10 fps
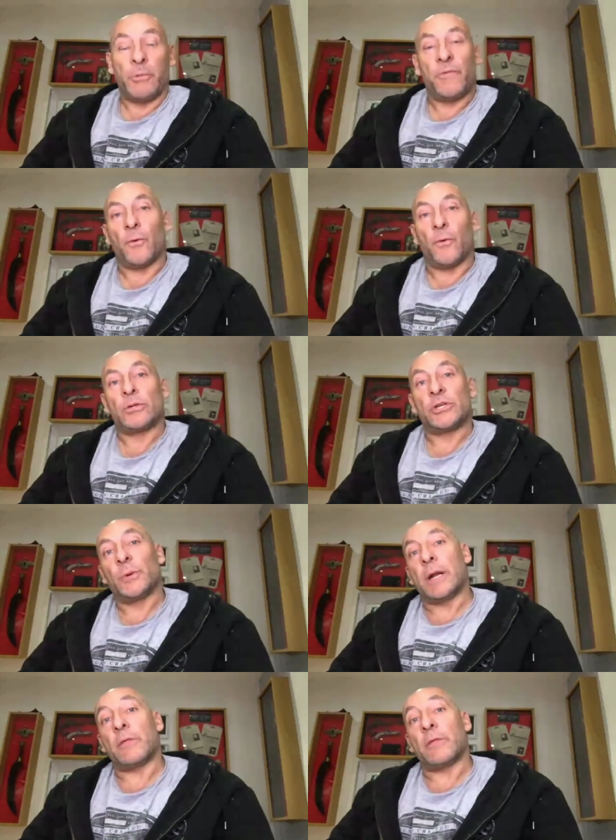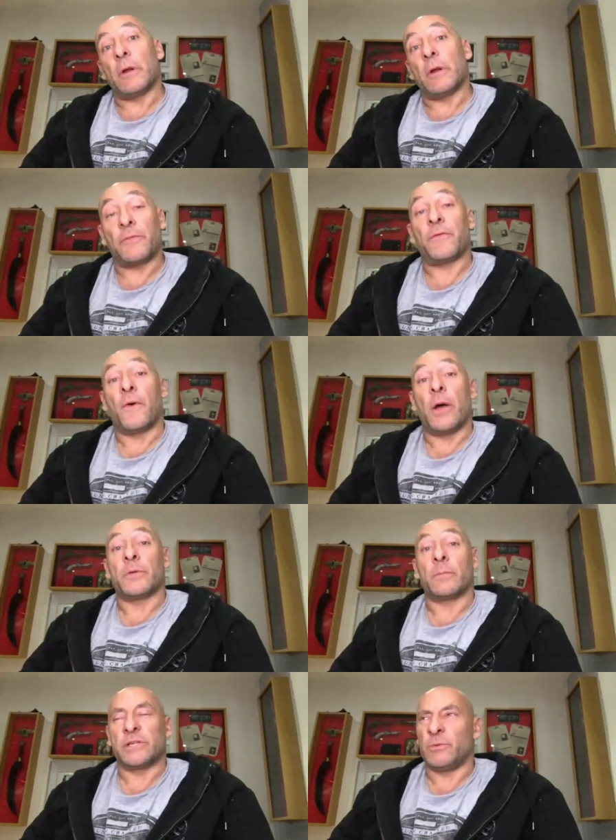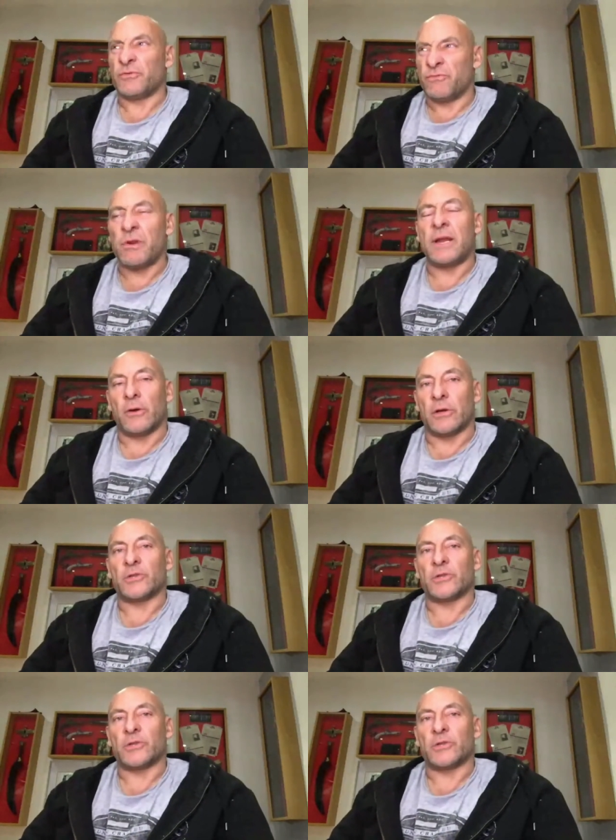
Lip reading: put me forward to do another fight with him because he was really nice.